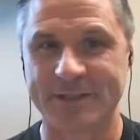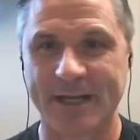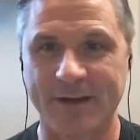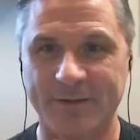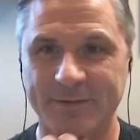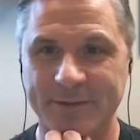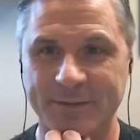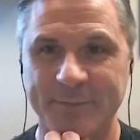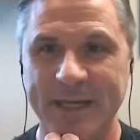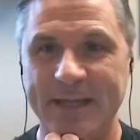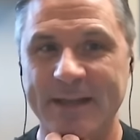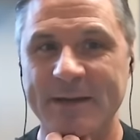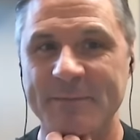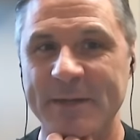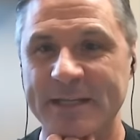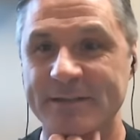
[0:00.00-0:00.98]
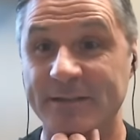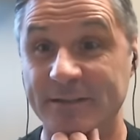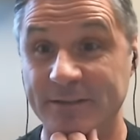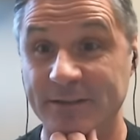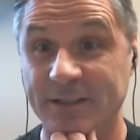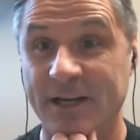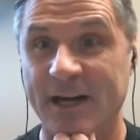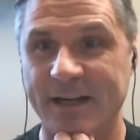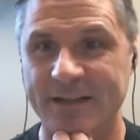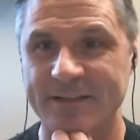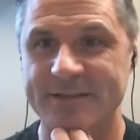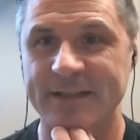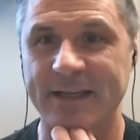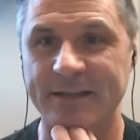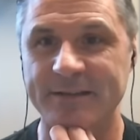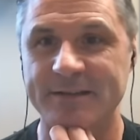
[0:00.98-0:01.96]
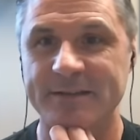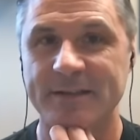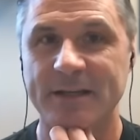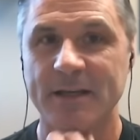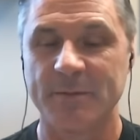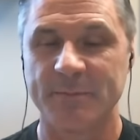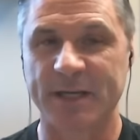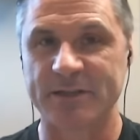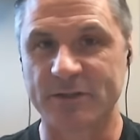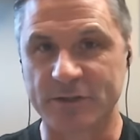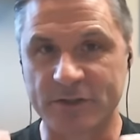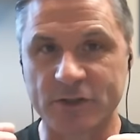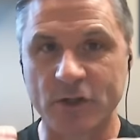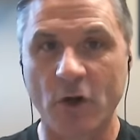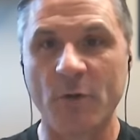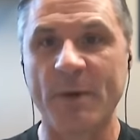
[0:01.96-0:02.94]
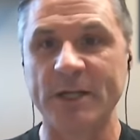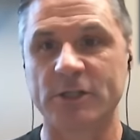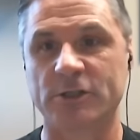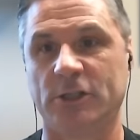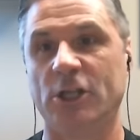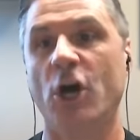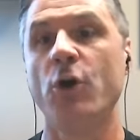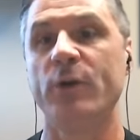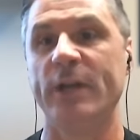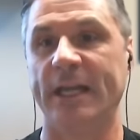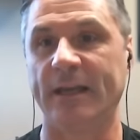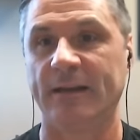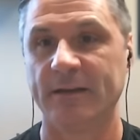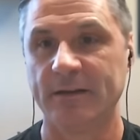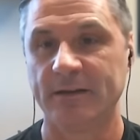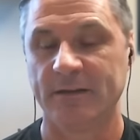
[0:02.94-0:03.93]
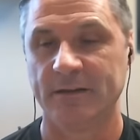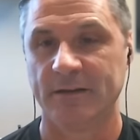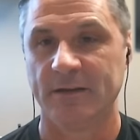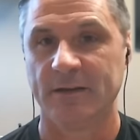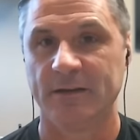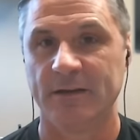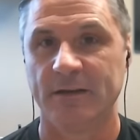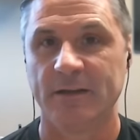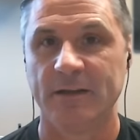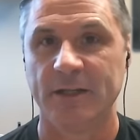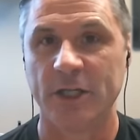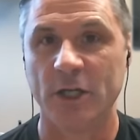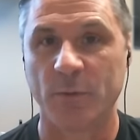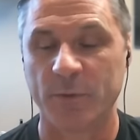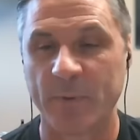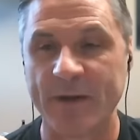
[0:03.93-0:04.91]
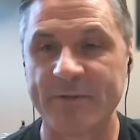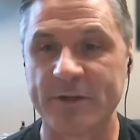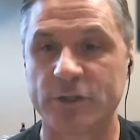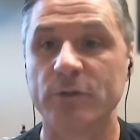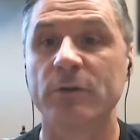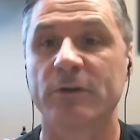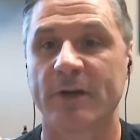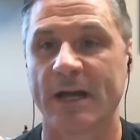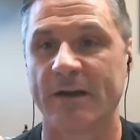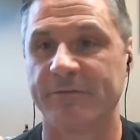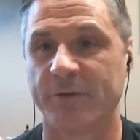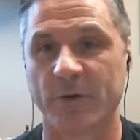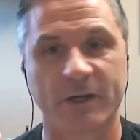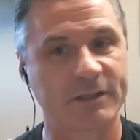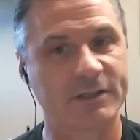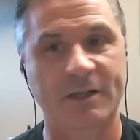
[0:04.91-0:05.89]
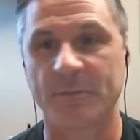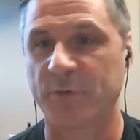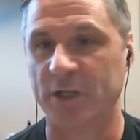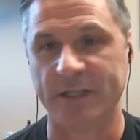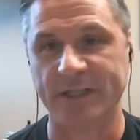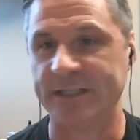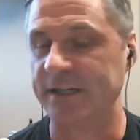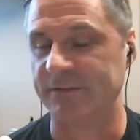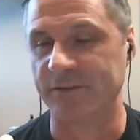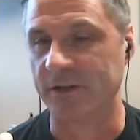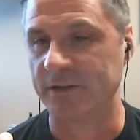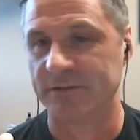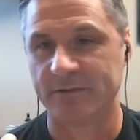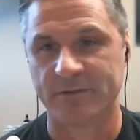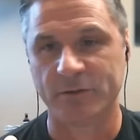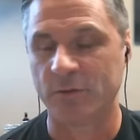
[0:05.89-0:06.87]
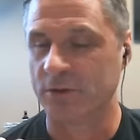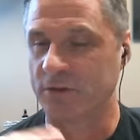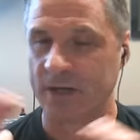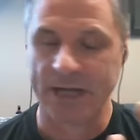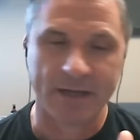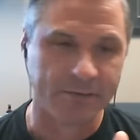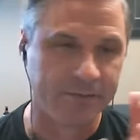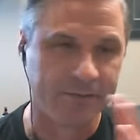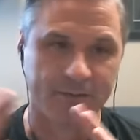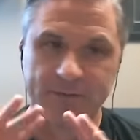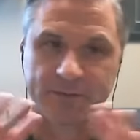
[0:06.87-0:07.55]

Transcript: out like man that makes a lot of sense because there's so much loading you know when we have a dual crown fork it's completely different dual crown yep.